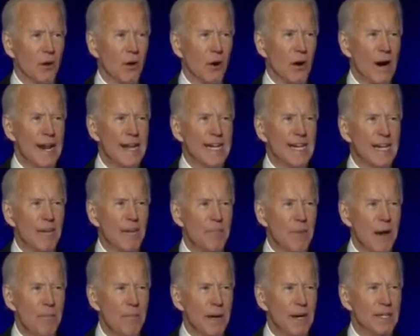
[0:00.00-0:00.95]
or any
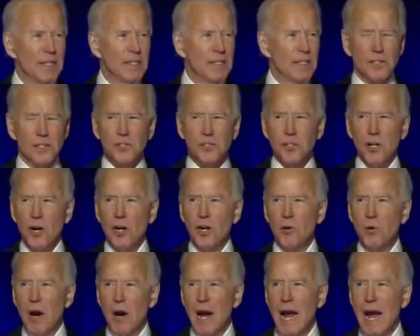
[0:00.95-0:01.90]
commitment to turn
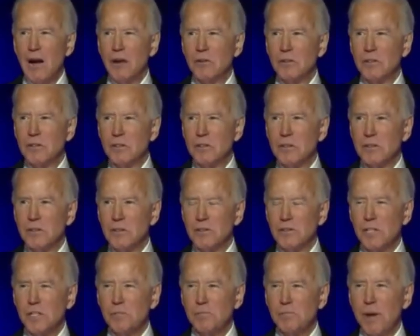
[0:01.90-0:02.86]
around
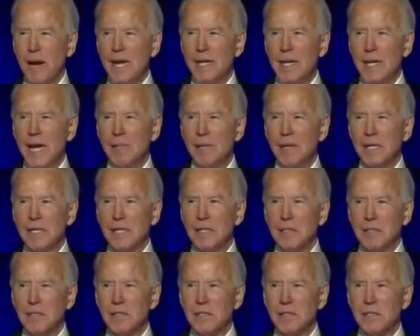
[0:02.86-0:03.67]
this pandemic.